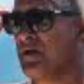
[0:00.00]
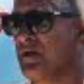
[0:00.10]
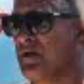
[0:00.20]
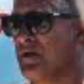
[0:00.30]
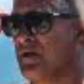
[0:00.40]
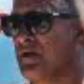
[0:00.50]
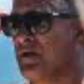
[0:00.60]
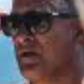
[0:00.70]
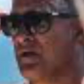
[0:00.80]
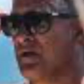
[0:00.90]

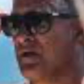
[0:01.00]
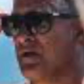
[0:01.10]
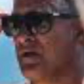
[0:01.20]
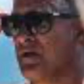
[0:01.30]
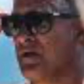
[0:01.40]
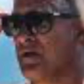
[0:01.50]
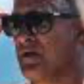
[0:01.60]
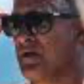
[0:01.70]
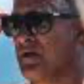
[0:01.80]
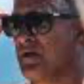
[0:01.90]

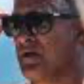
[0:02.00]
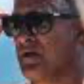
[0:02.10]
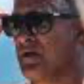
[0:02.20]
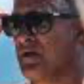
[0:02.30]
(silence)